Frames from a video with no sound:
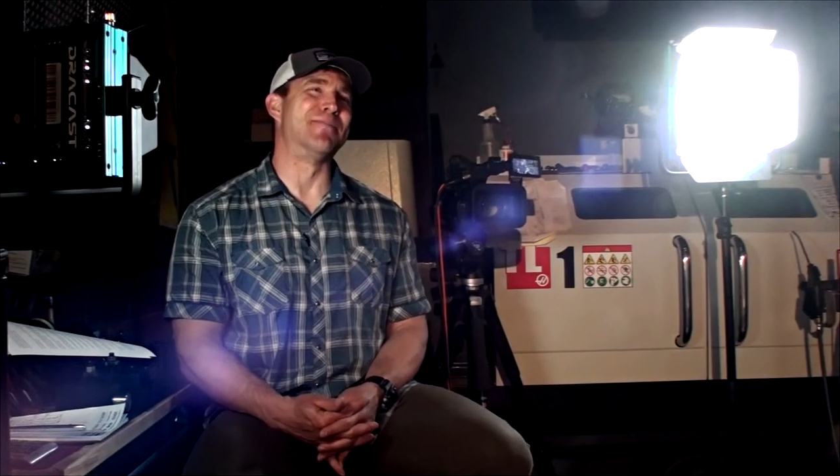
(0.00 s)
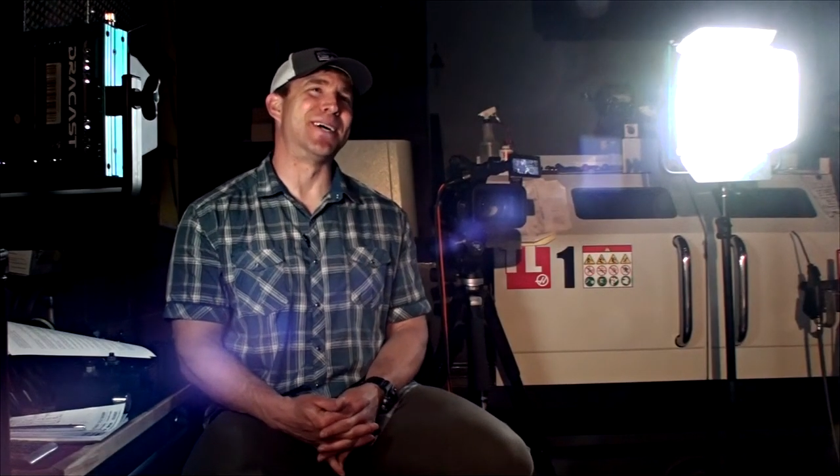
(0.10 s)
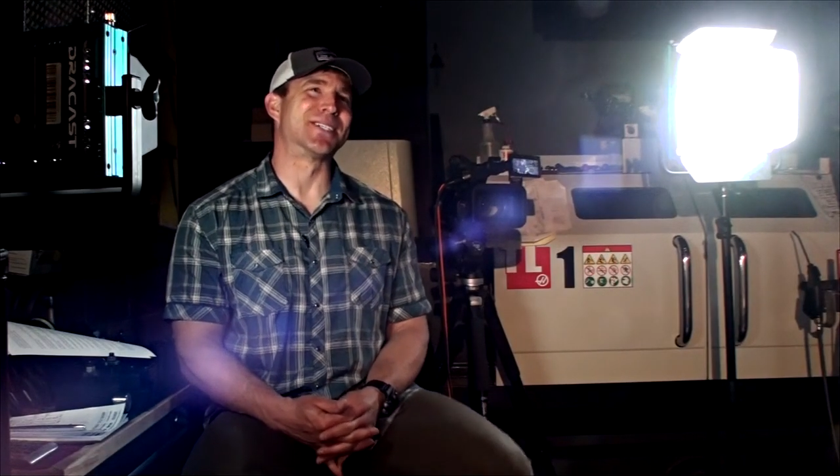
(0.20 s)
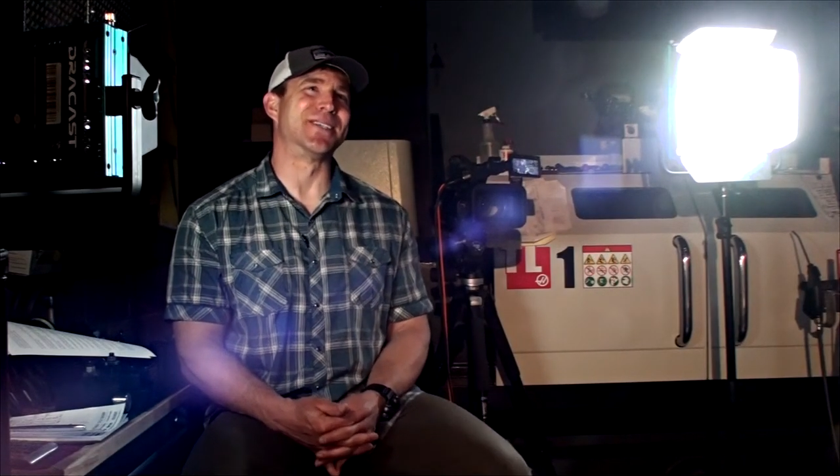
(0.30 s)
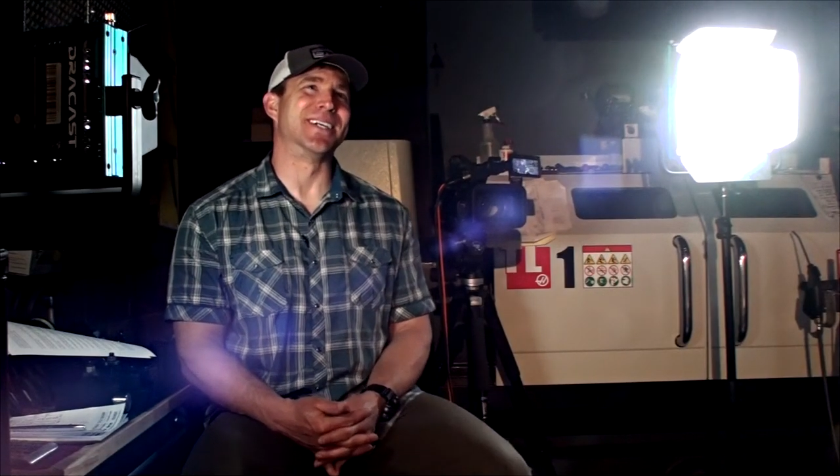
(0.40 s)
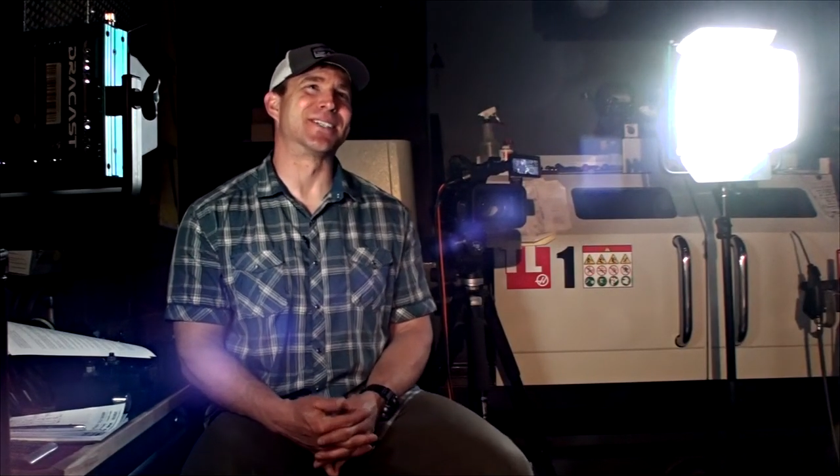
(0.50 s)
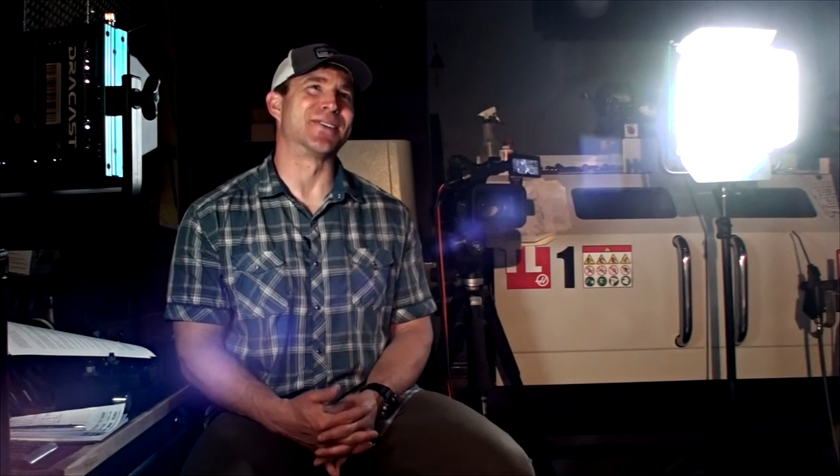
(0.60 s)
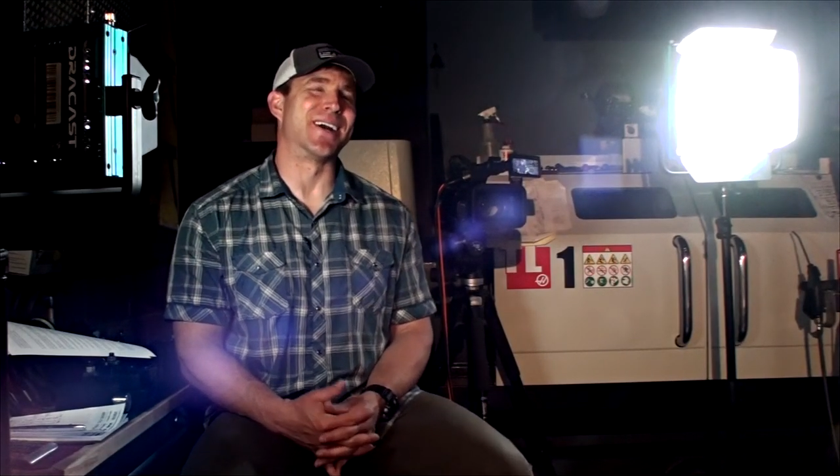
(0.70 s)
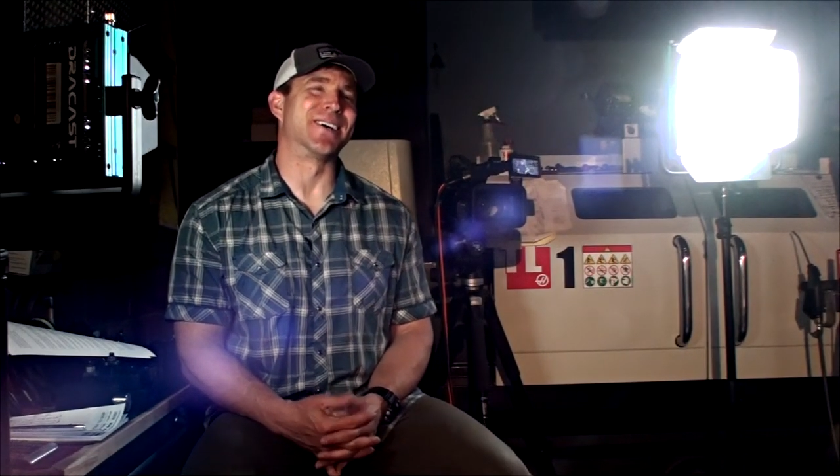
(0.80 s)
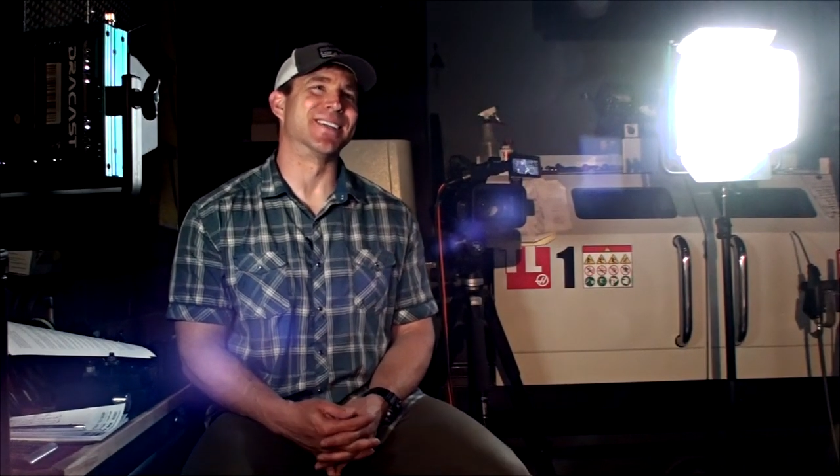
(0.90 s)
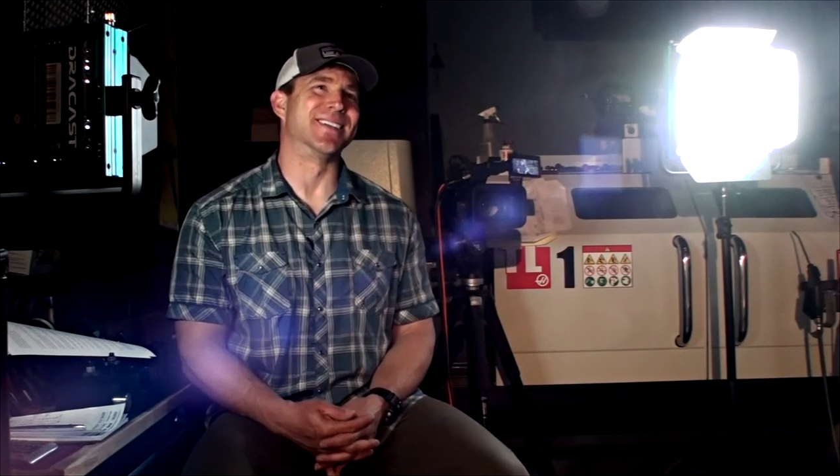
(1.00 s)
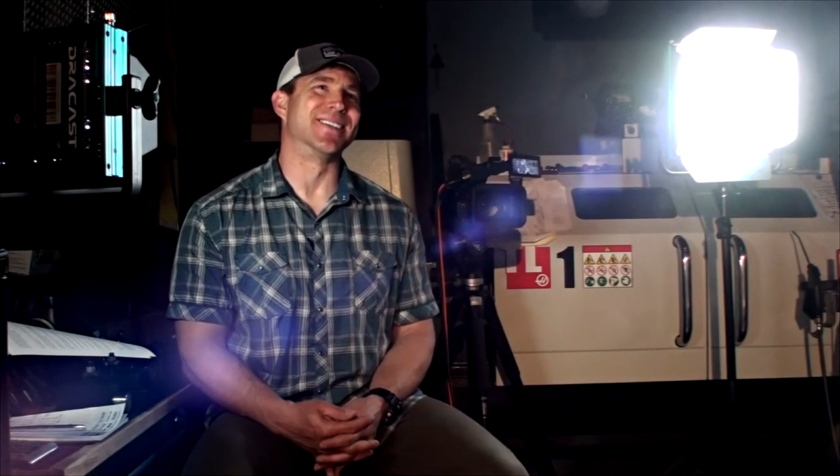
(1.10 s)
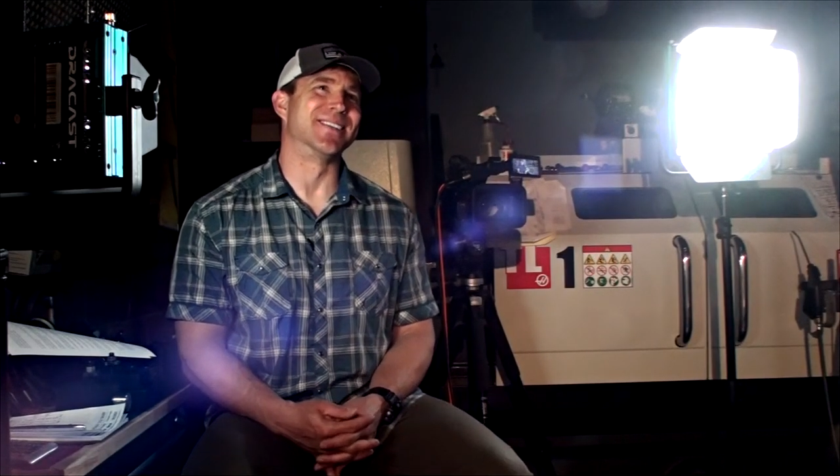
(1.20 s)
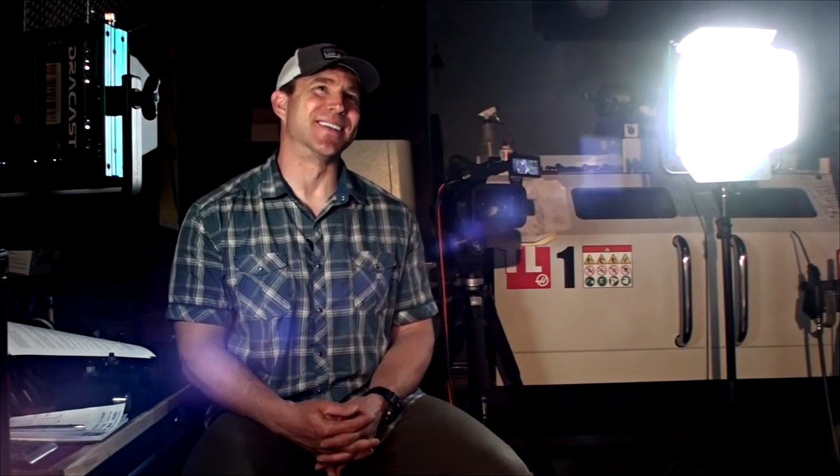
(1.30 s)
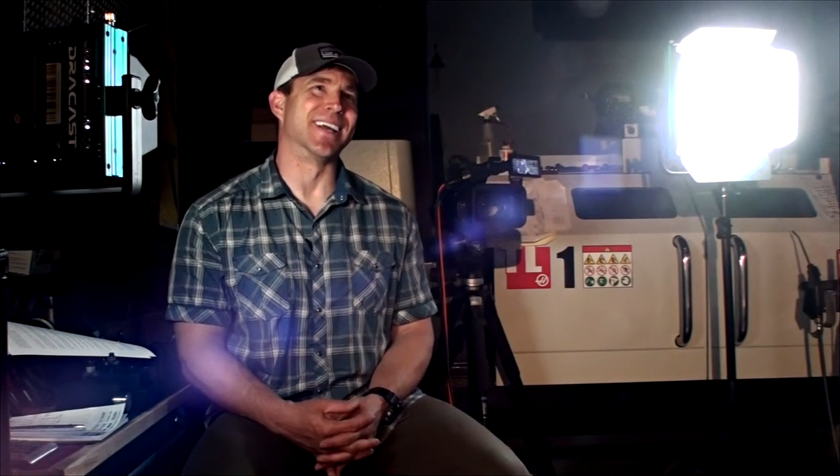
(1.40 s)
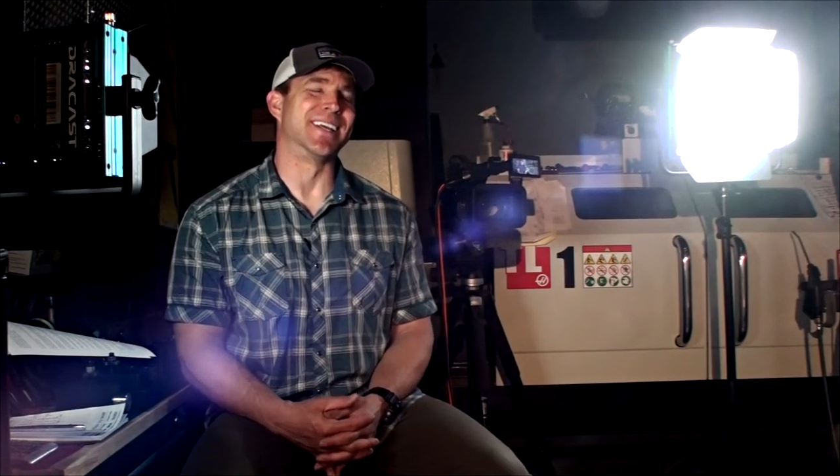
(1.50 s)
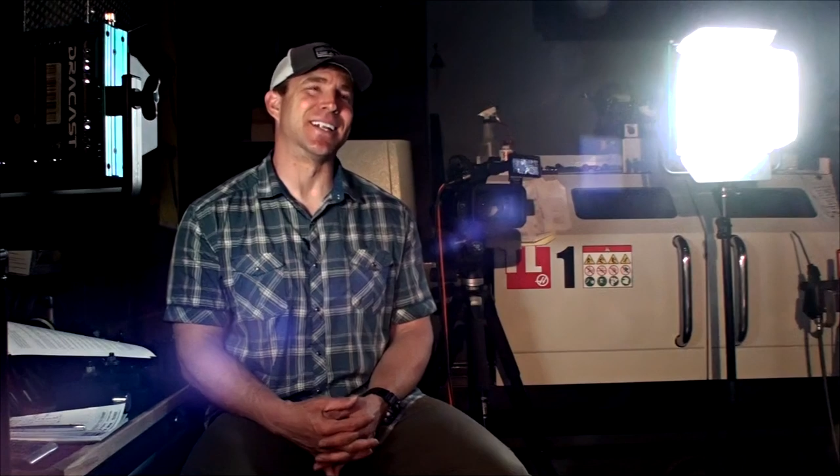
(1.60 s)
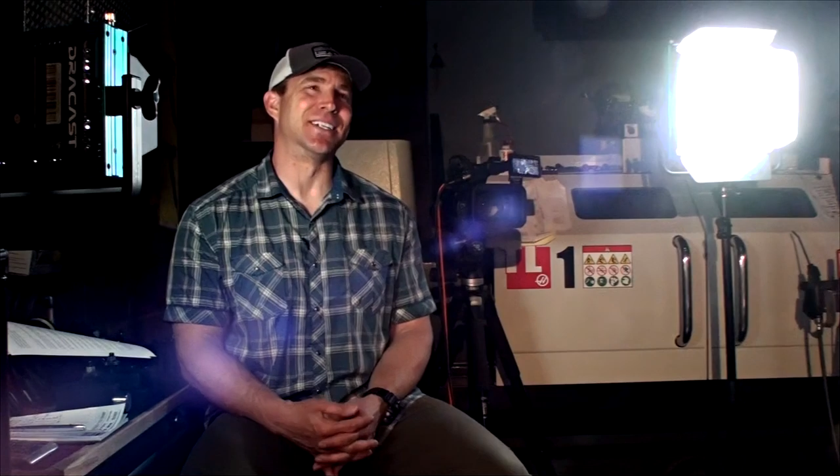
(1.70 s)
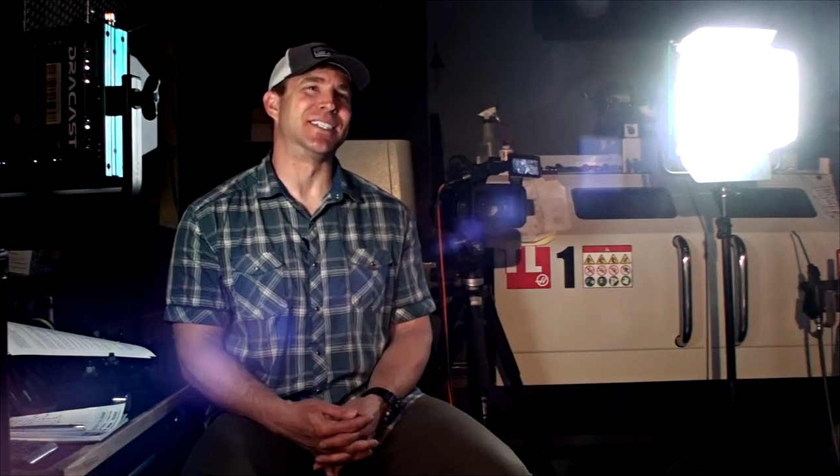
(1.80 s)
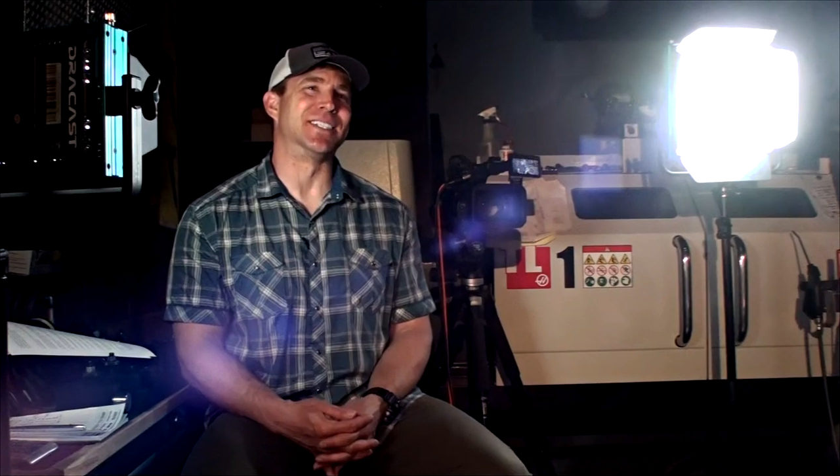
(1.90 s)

are measuring each round and getting